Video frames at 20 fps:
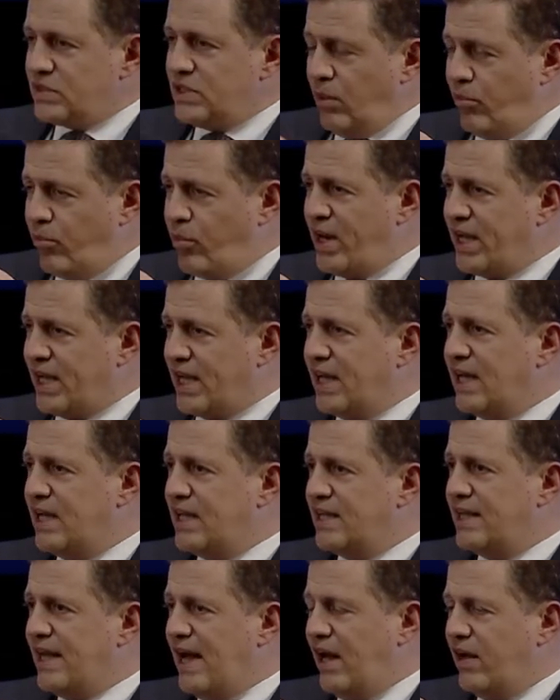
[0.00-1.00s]
breaking
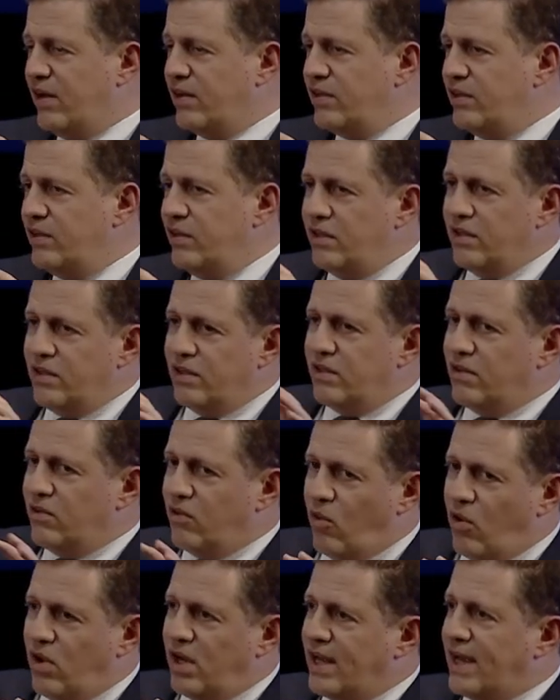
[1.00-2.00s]
it down,
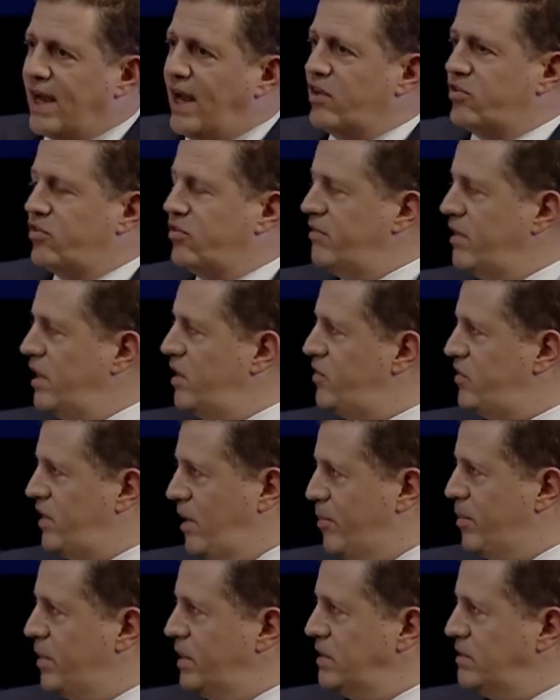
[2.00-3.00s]
oil and gas are very
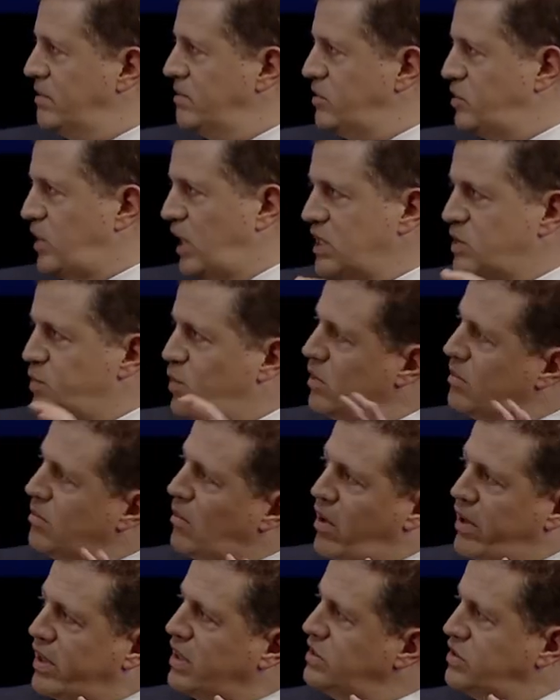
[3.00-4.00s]
separate. Transport
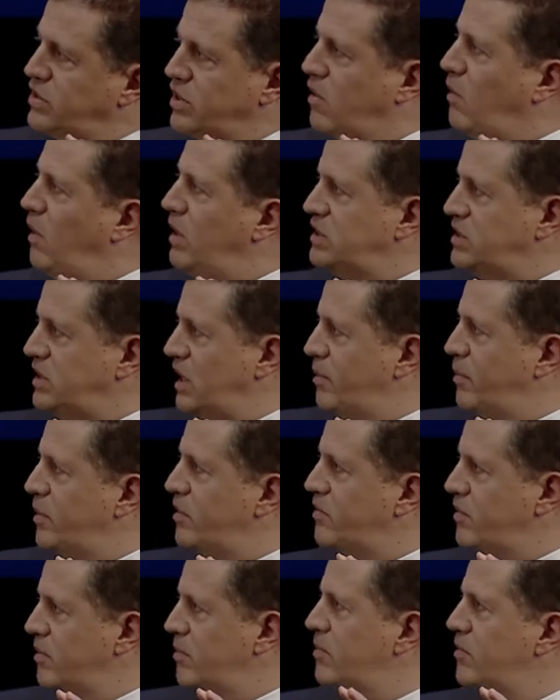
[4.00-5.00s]
markets are quite separate
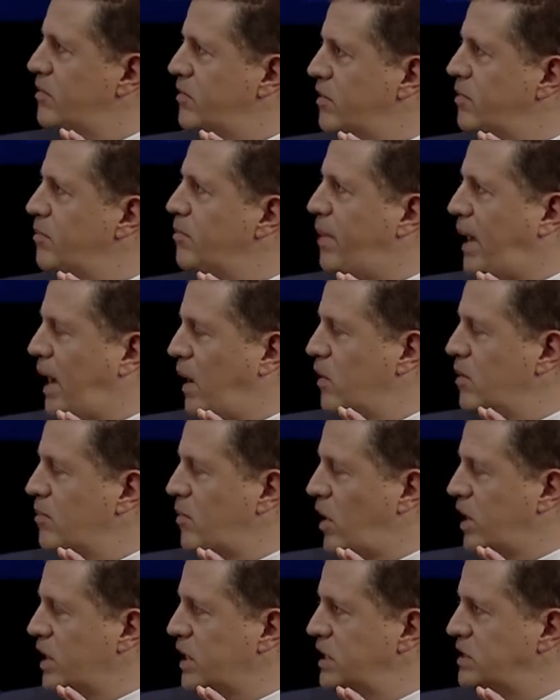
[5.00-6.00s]
from power
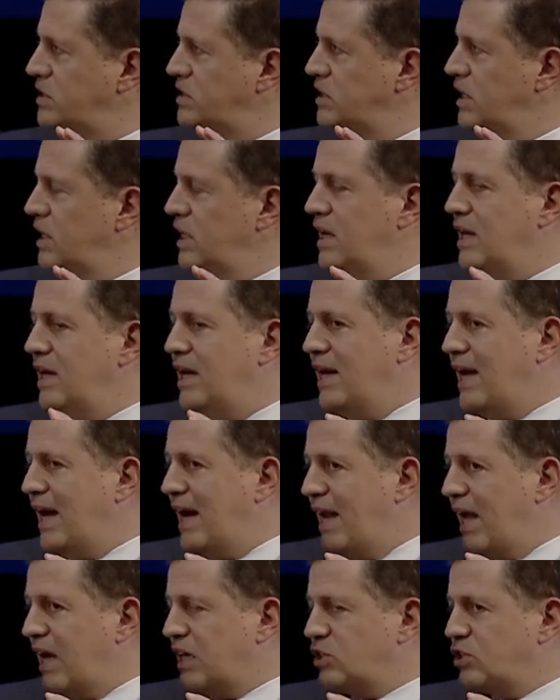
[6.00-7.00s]
markets.
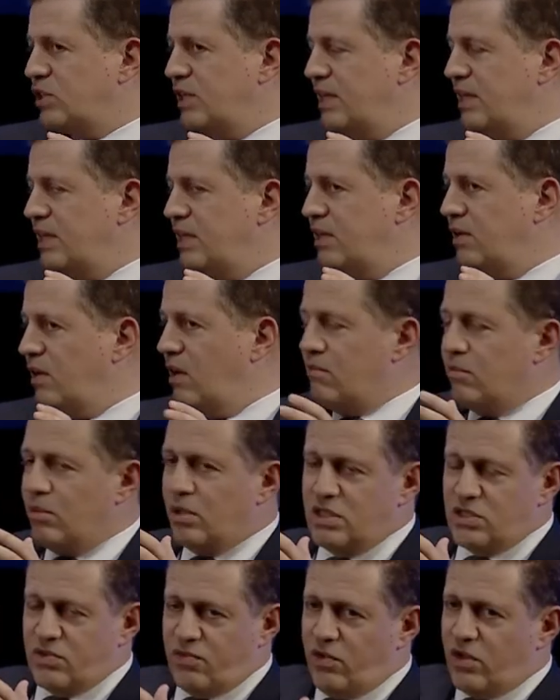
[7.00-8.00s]
And actually, you know,
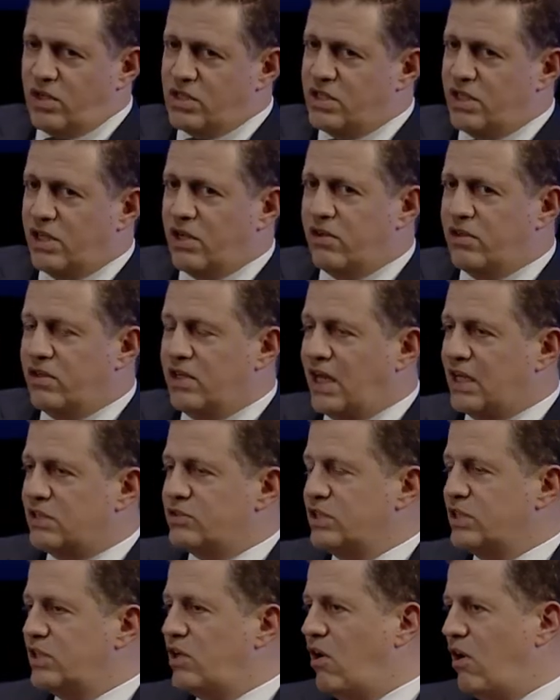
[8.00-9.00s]
everybody's focusing on
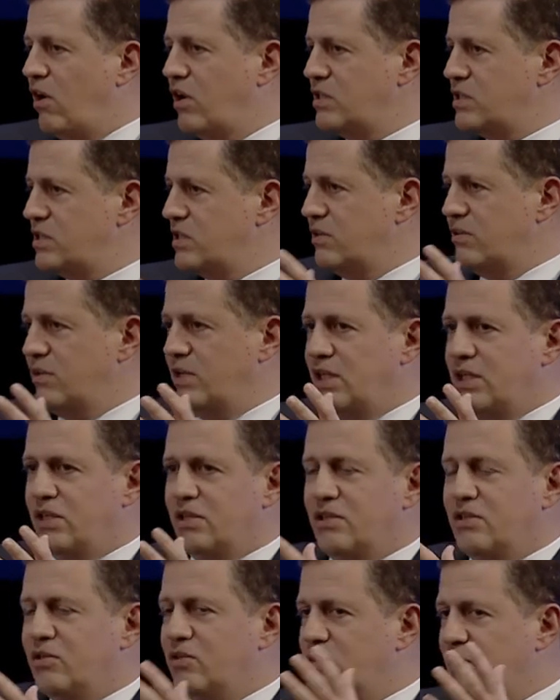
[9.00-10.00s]
electric cars. They're really
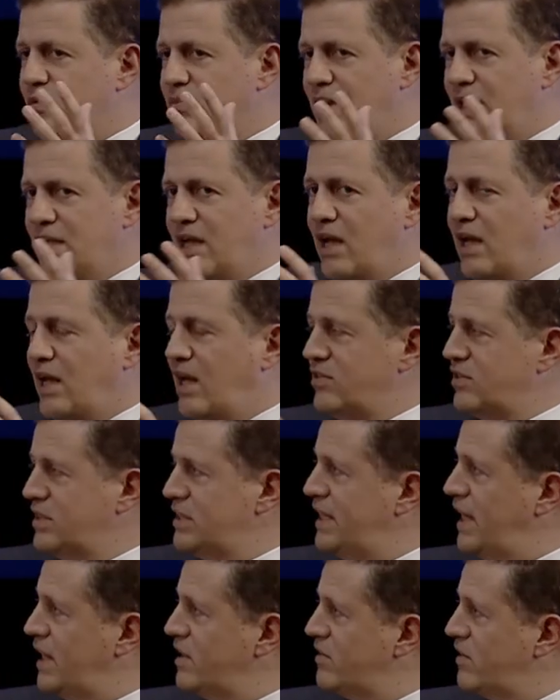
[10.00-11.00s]
cool. My dad has a
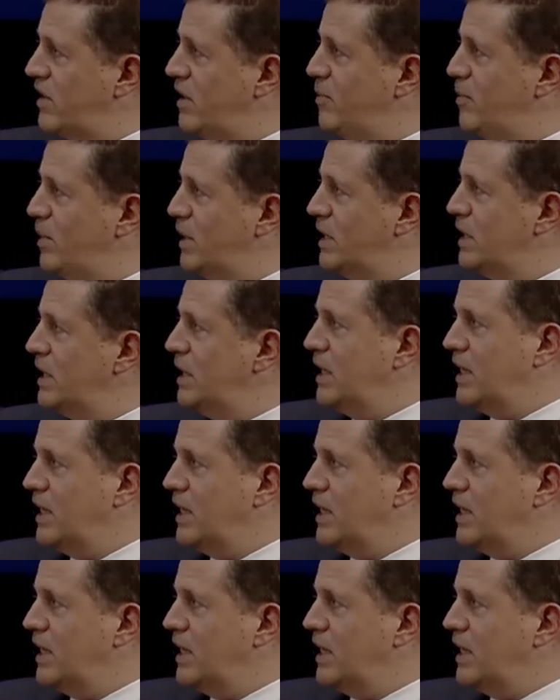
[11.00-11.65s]
Tesla. But